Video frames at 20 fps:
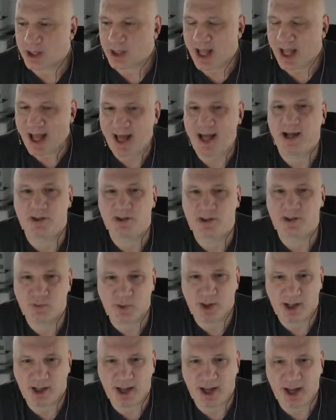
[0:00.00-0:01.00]
Hackers
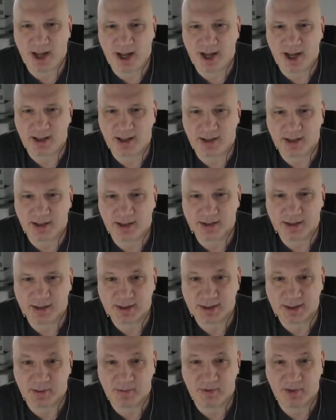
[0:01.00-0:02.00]
want to hack
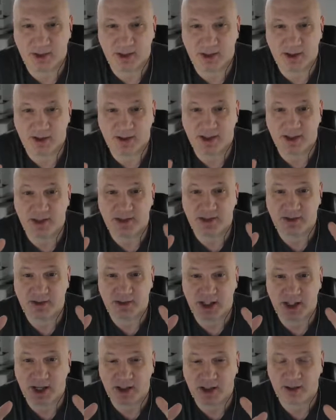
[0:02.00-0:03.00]
something
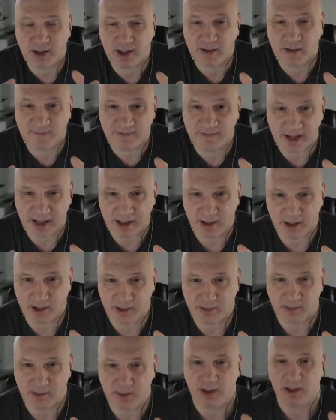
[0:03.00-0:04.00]
that's got a lot of
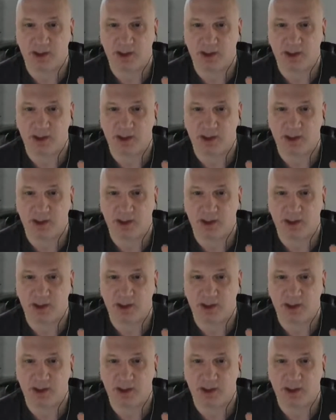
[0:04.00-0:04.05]
value.